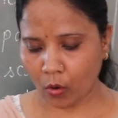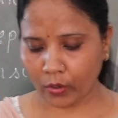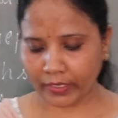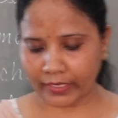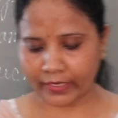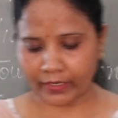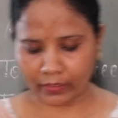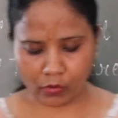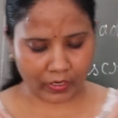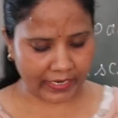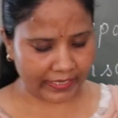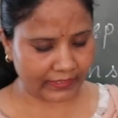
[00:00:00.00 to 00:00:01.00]
Okay,
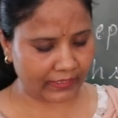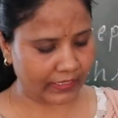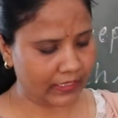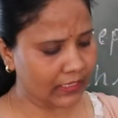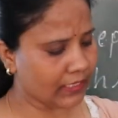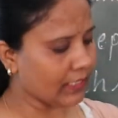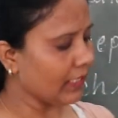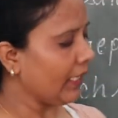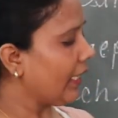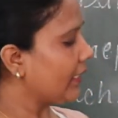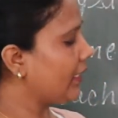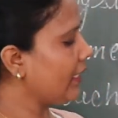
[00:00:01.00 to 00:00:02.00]
look at this.
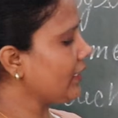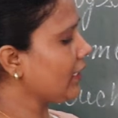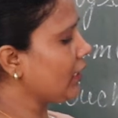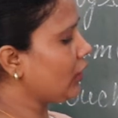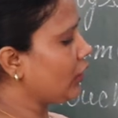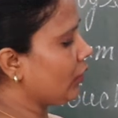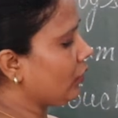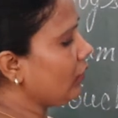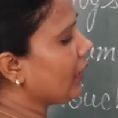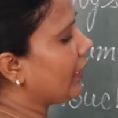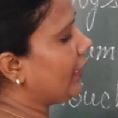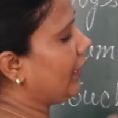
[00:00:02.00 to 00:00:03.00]
This is your
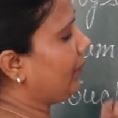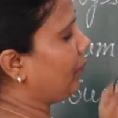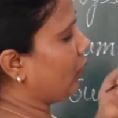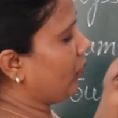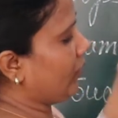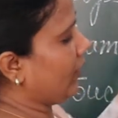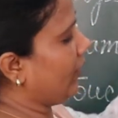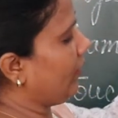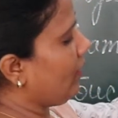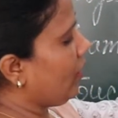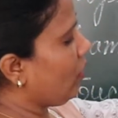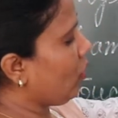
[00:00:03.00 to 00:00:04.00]
keyboard.
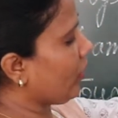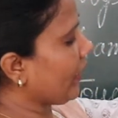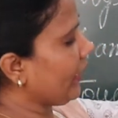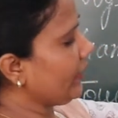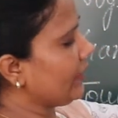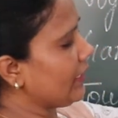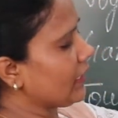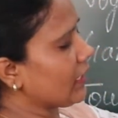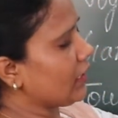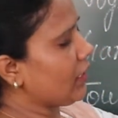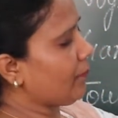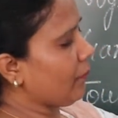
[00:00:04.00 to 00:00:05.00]
Okay, this
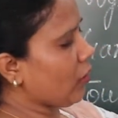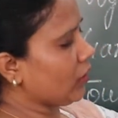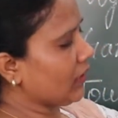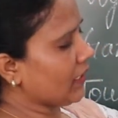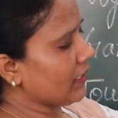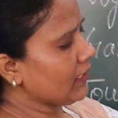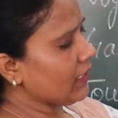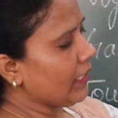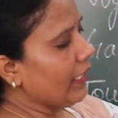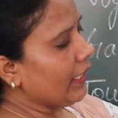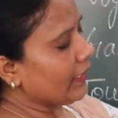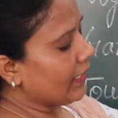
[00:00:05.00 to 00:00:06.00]
is the process.
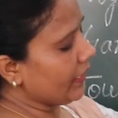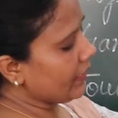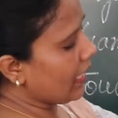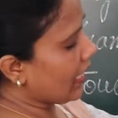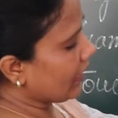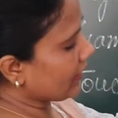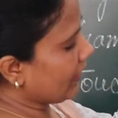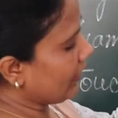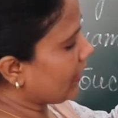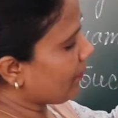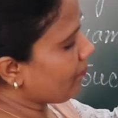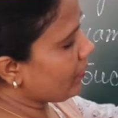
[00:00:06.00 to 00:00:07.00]
There are the
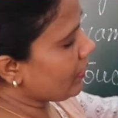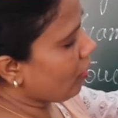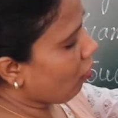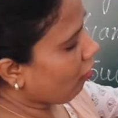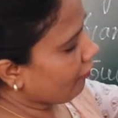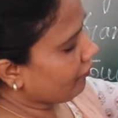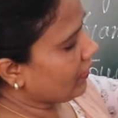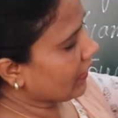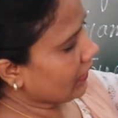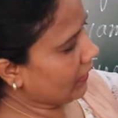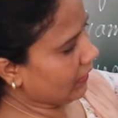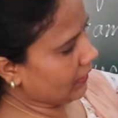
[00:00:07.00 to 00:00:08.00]
number of the
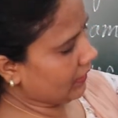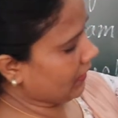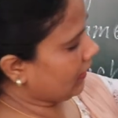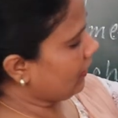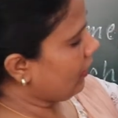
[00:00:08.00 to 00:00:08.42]
keys.